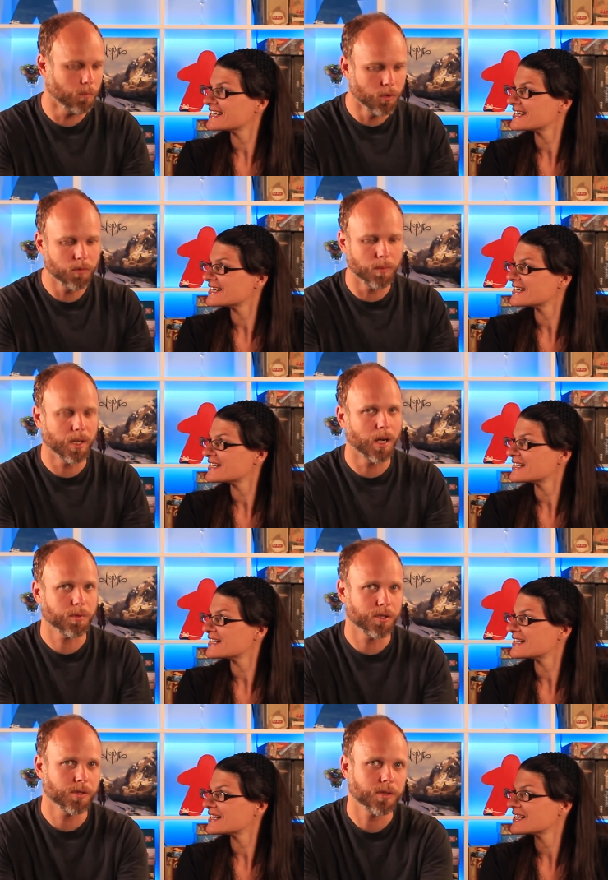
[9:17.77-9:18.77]
Speaker 1: movement
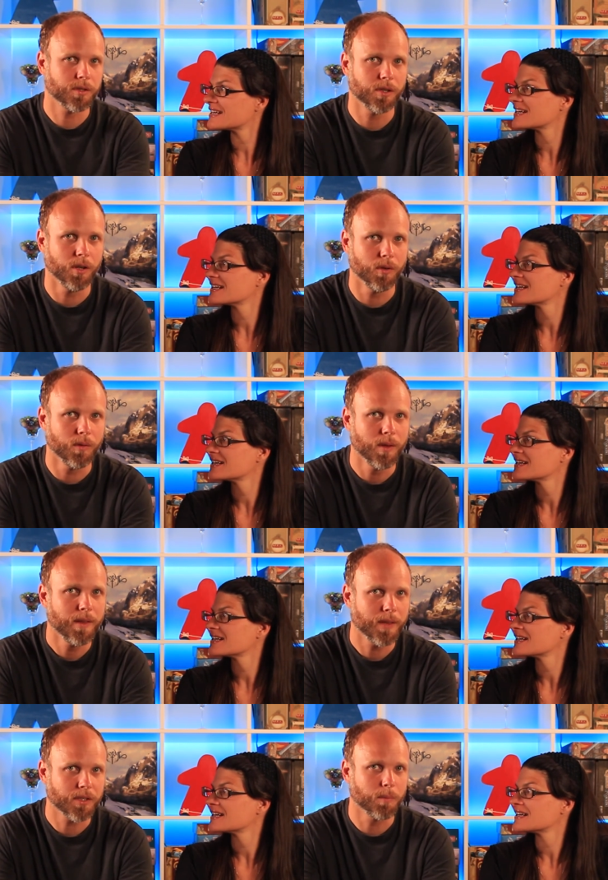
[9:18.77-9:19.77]
options, so
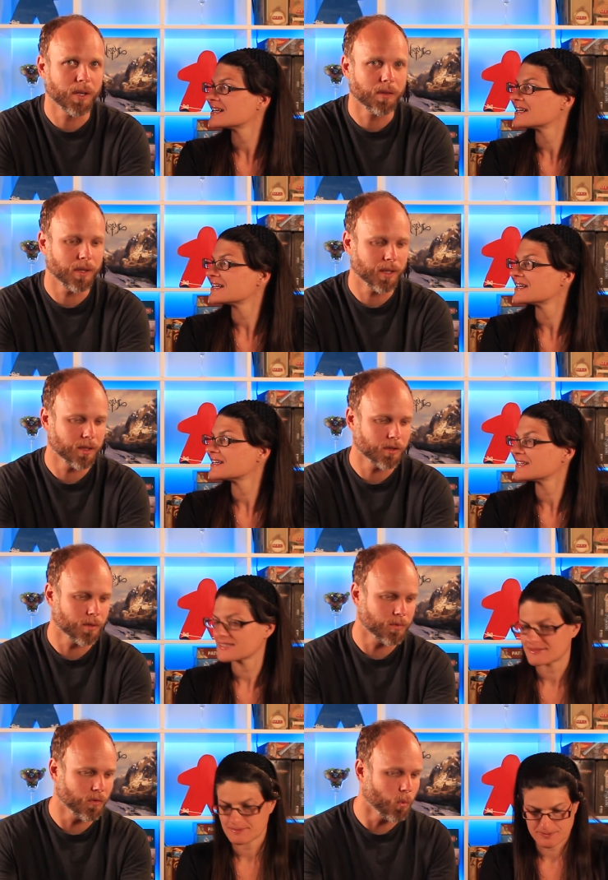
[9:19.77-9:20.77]
that's a big thing in
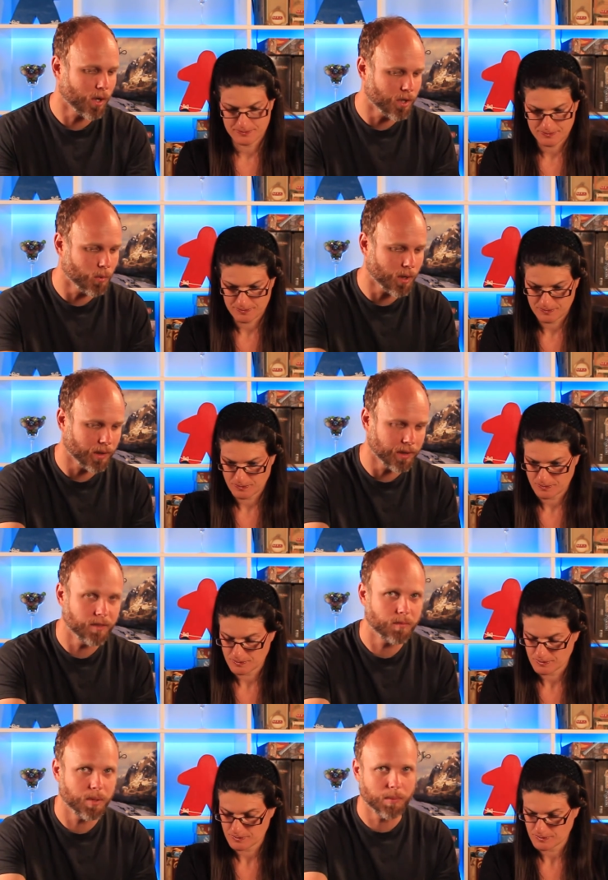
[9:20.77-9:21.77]
terms of where you want to
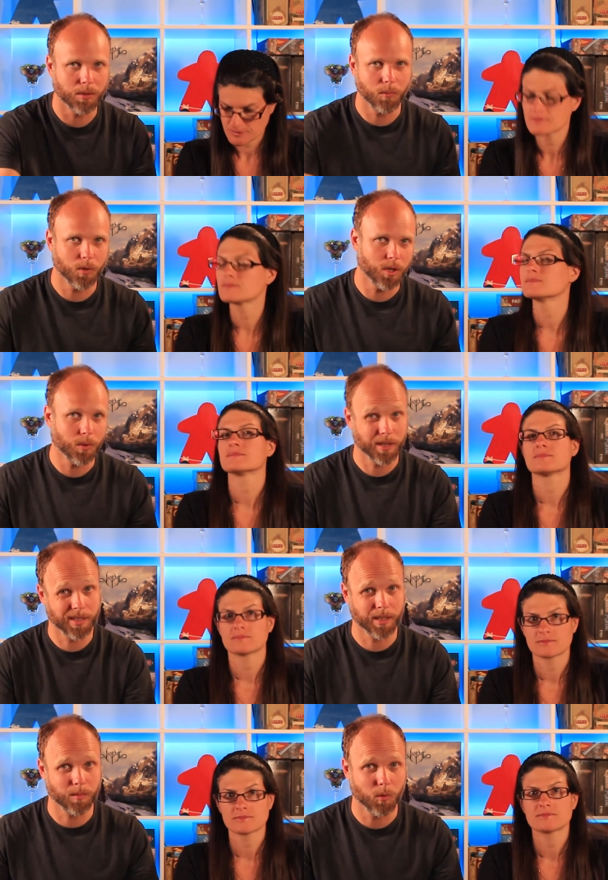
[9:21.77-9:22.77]
leave people and where you want to
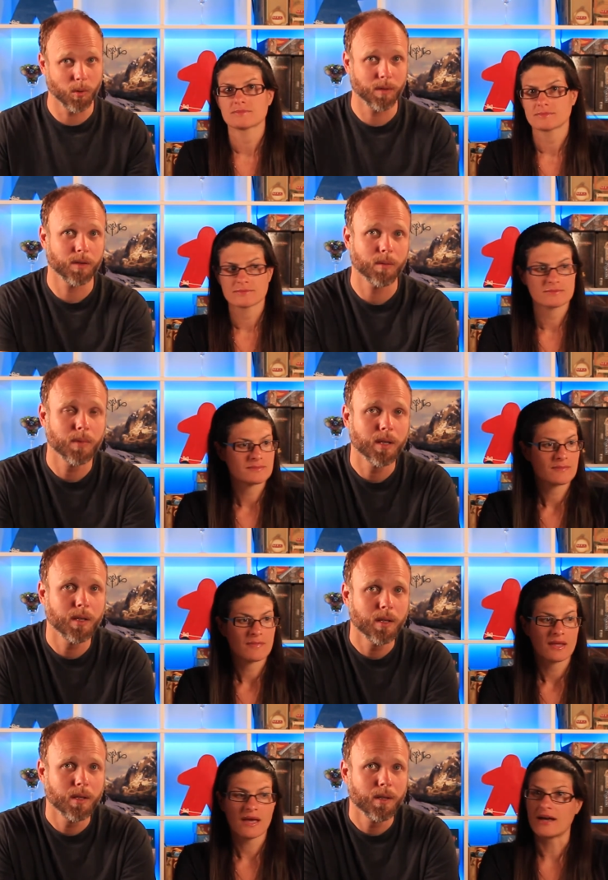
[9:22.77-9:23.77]
take them away from.
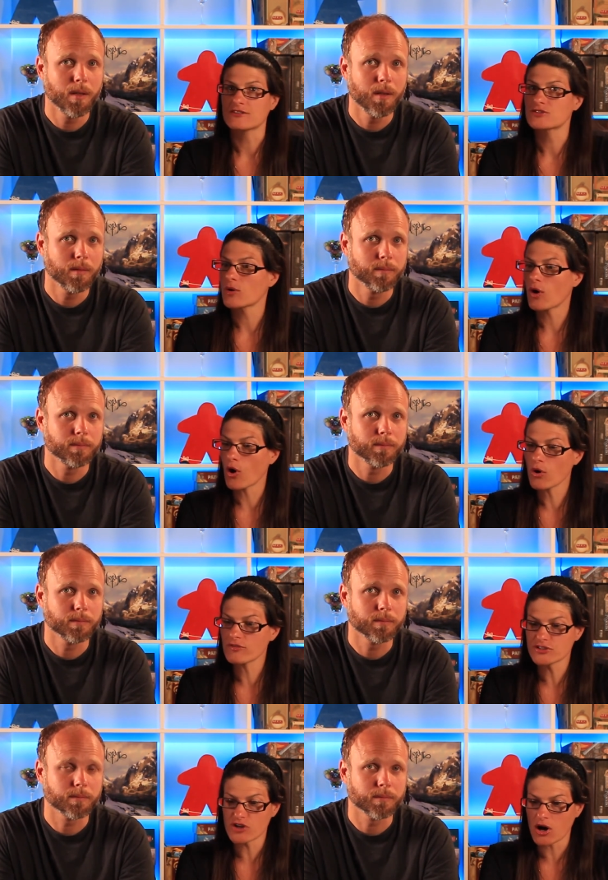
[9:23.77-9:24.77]
Speaker 2: Yeah, so
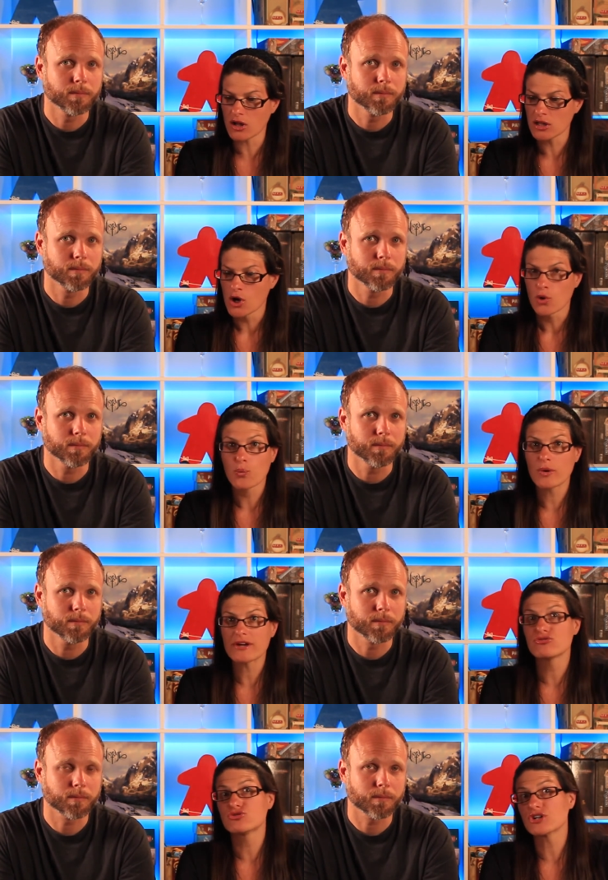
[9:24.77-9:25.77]
overall, we
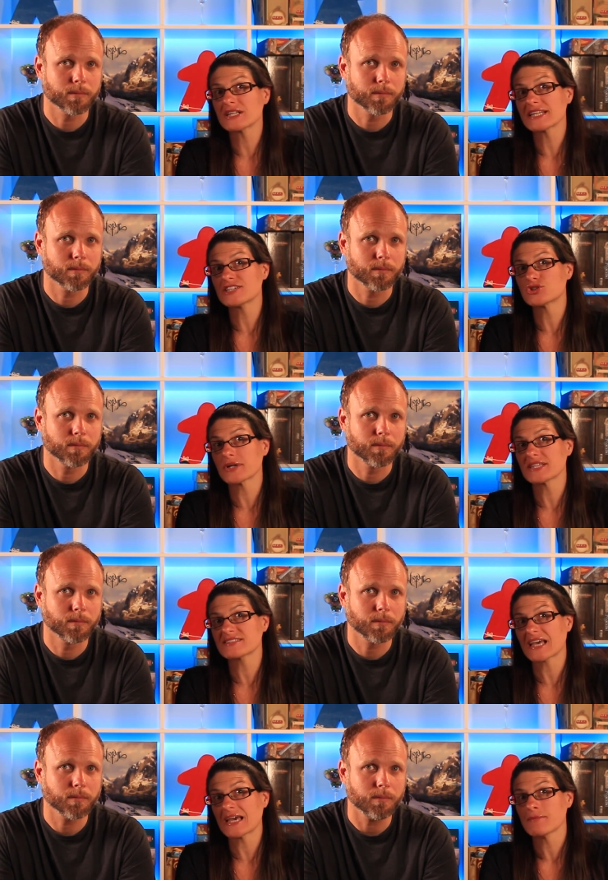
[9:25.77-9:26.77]
really enjoyed this
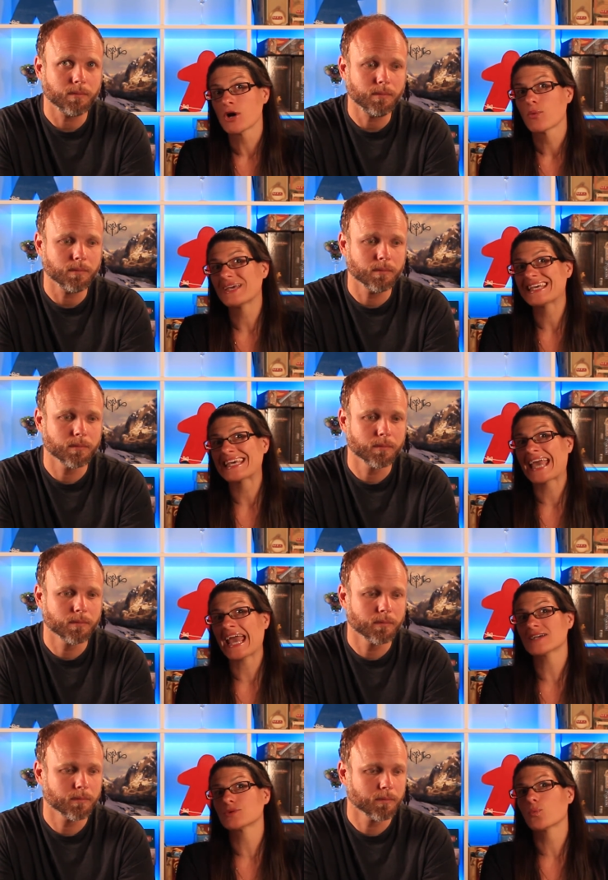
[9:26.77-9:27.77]
game. We
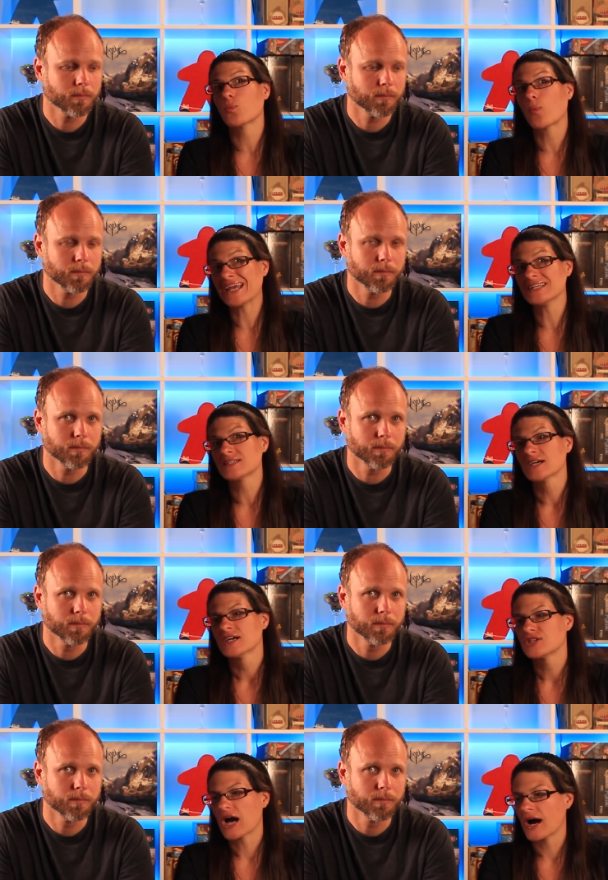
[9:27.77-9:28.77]
can't wait
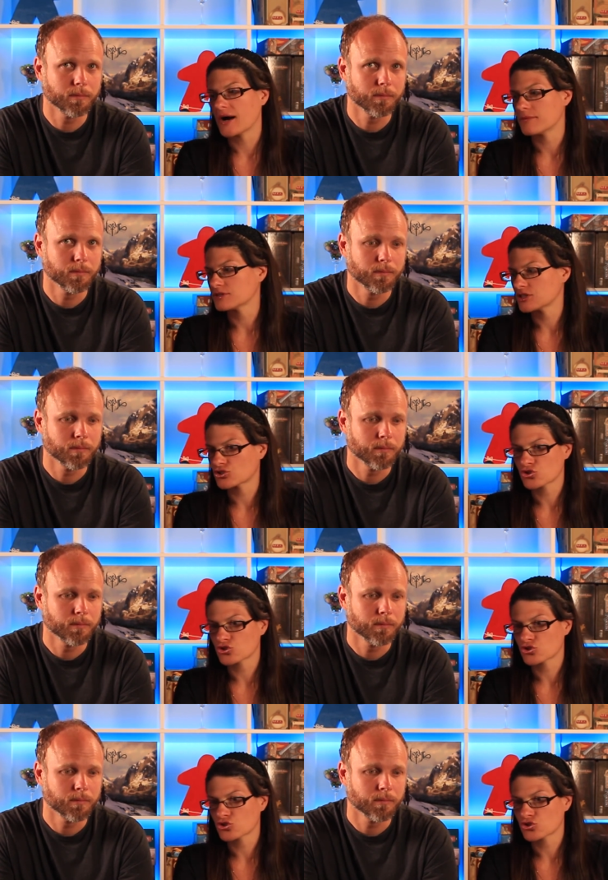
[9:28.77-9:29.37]
um, to